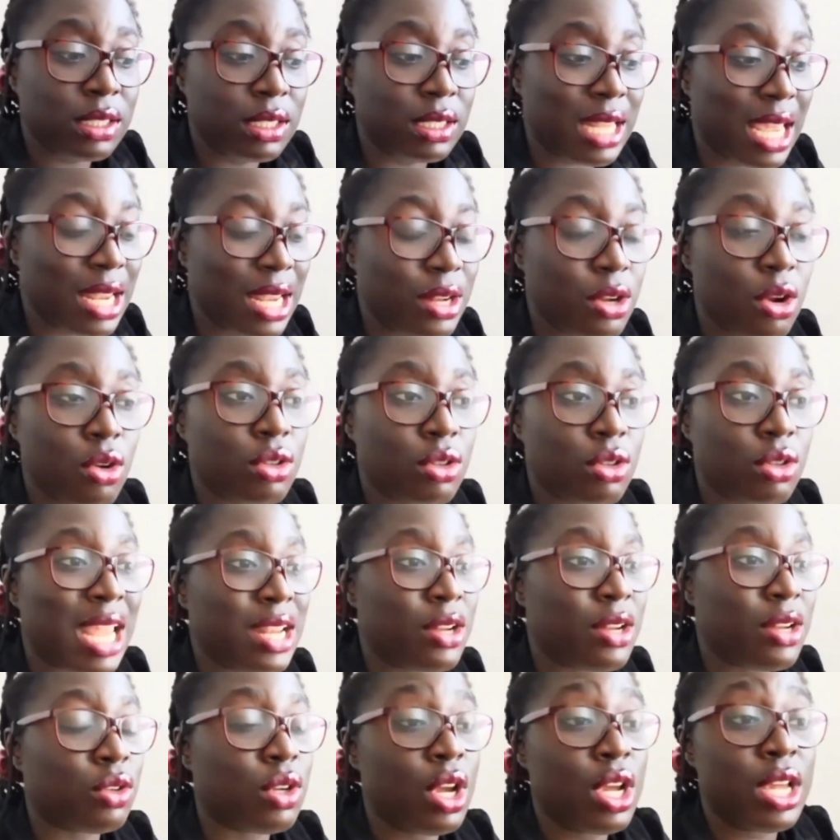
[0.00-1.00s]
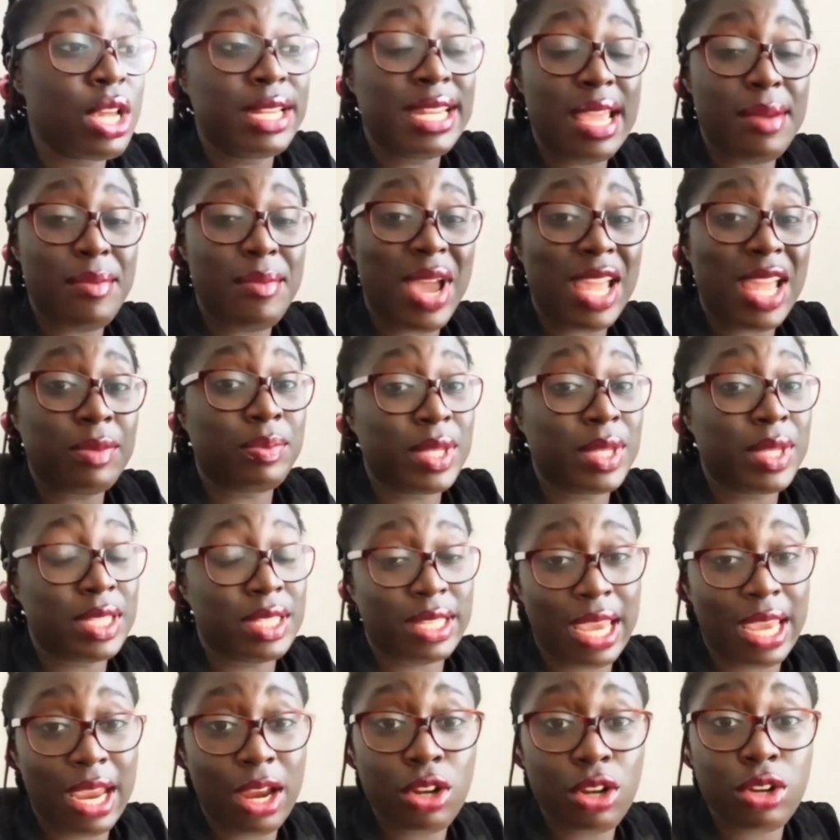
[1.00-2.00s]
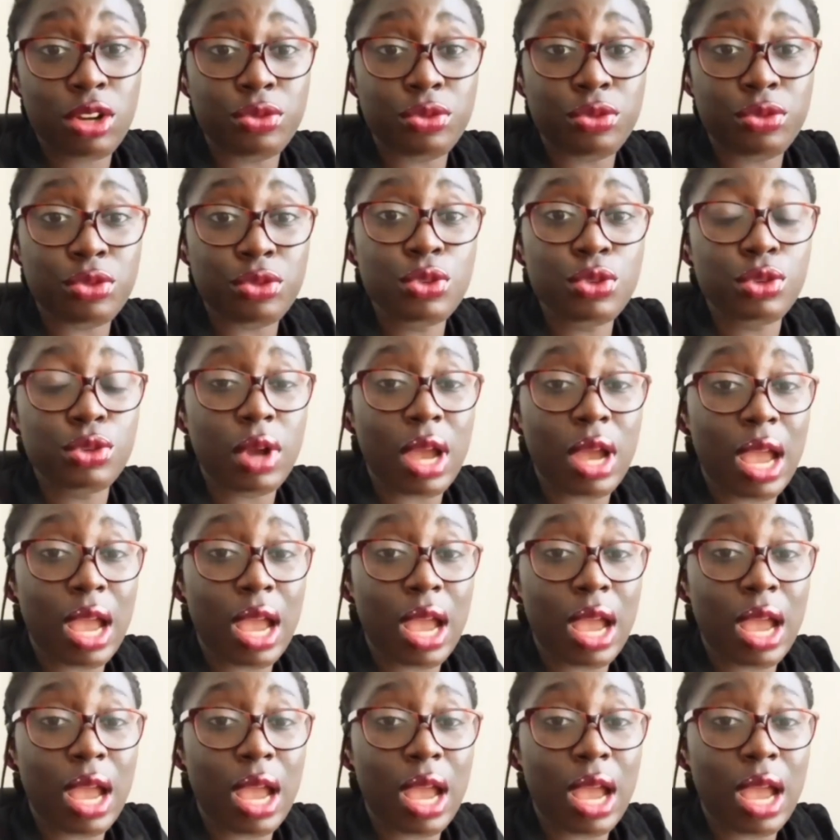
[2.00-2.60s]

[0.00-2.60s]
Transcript: They don't, they don't, they might be scared of you.